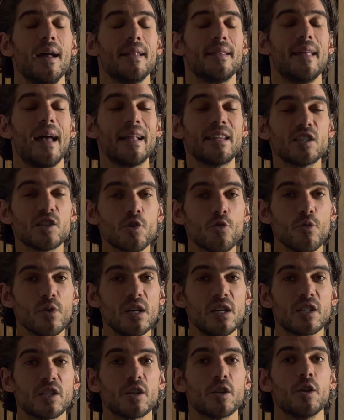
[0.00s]
That's the
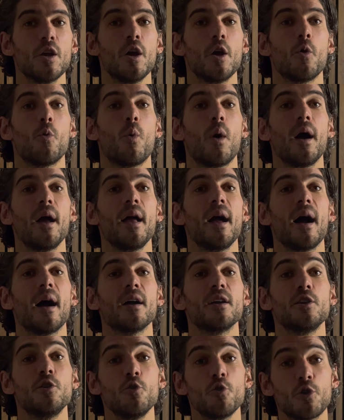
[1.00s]
reason why
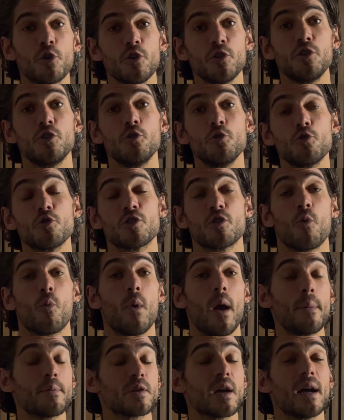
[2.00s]
you could use
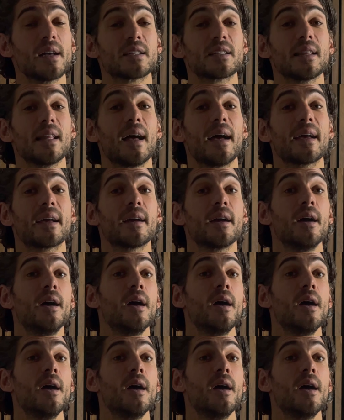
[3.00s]
websites like